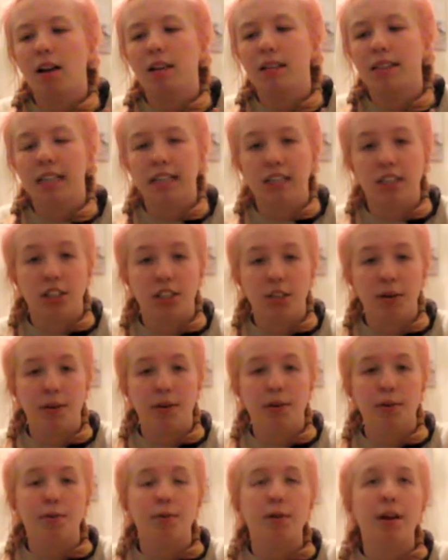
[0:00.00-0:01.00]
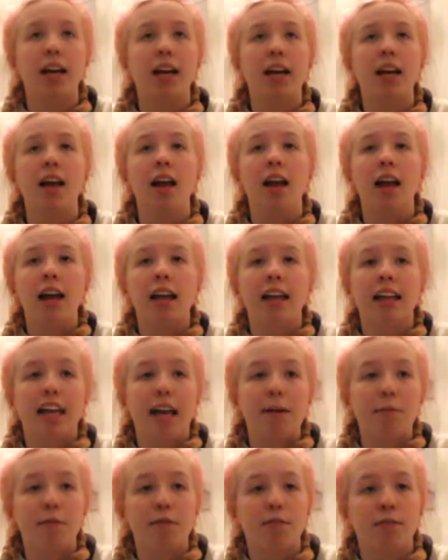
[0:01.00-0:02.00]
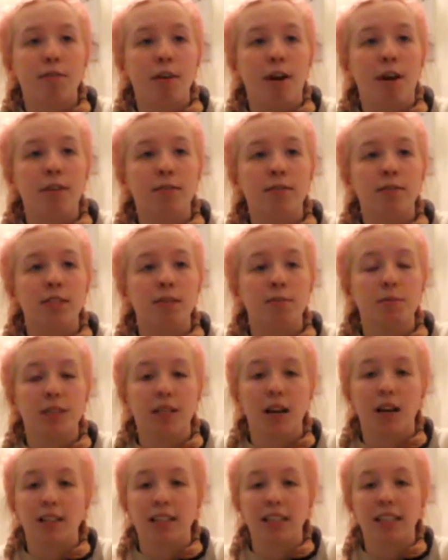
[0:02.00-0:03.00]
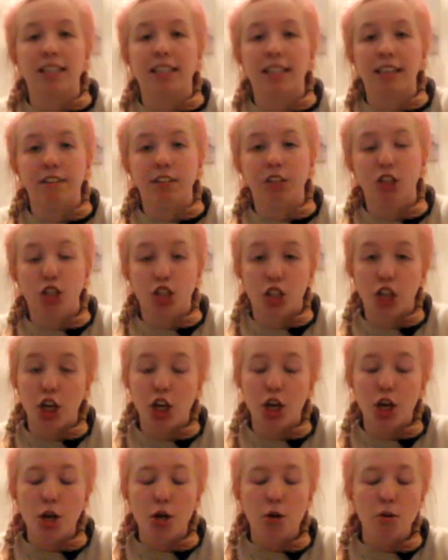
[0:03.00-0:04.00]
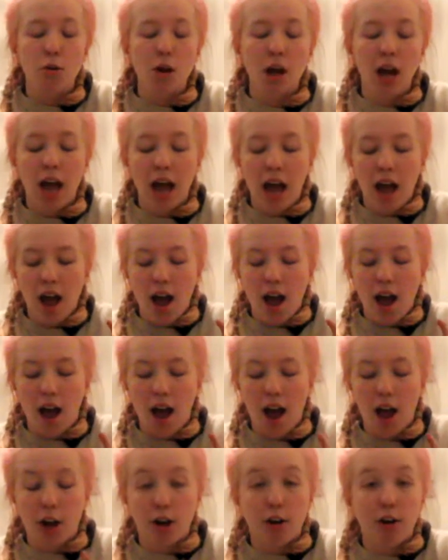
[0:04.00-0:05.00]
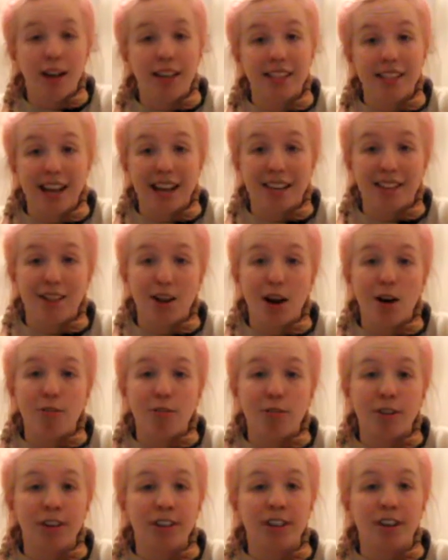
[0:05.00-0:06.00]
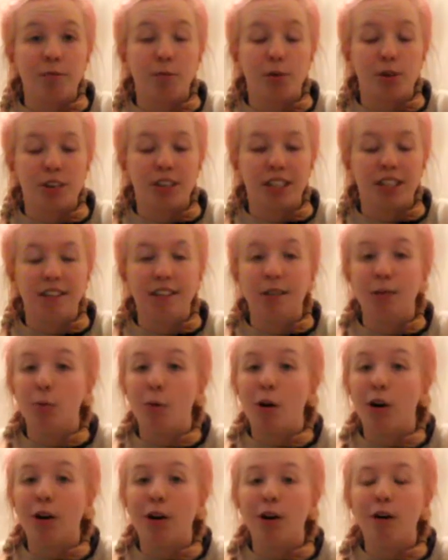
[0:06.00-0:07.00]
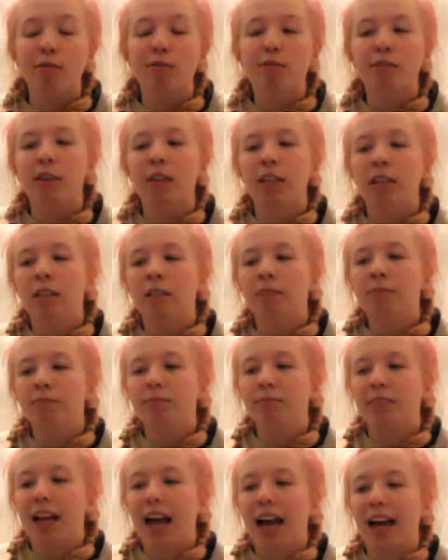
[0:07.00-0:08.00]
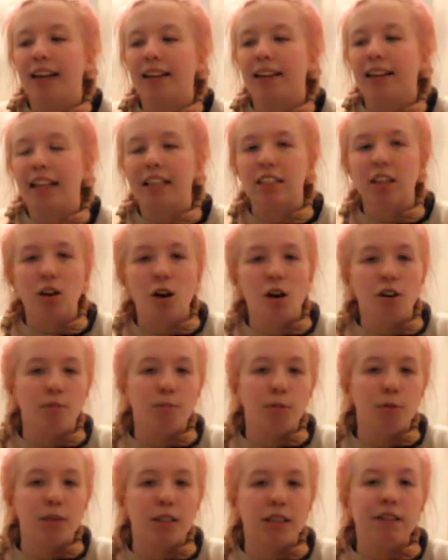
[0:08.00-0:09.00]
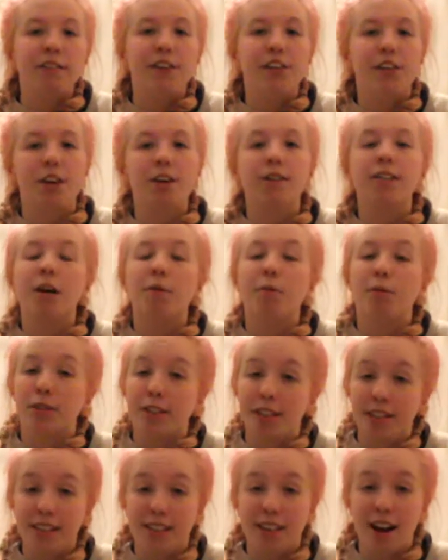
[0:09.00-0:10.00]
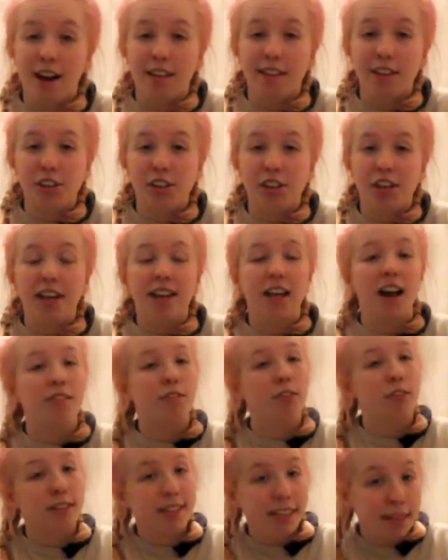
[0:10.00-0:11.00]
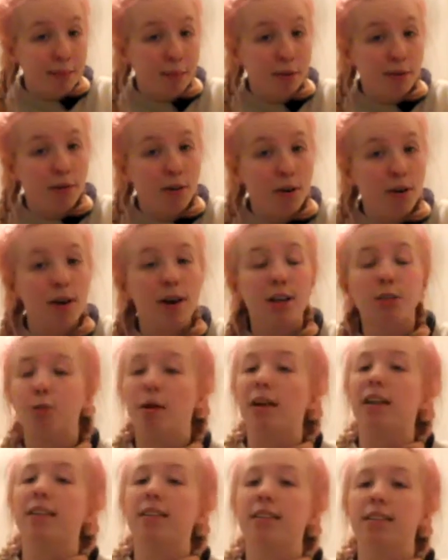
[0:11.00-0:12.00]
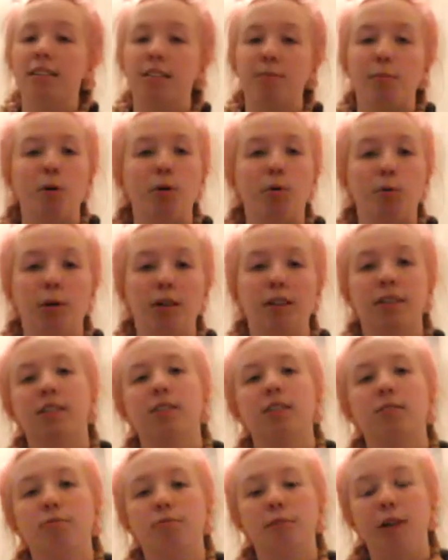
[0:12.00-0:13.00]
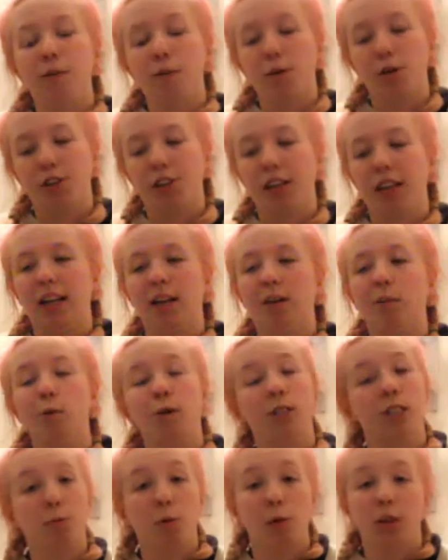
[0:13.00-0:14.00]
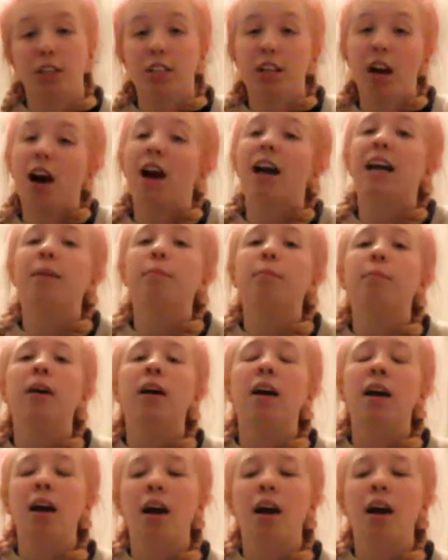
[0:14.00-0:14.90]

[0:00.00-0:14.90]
seasons 2 and 3, Game of Thrones, I'm starting series 2, Crazy Ex-Girlfriend, I've watched series 1 of, and there's a lot more TV shows I want to start this year that I've not seen before, as well as some old ones, rewatching Once Upon a Time.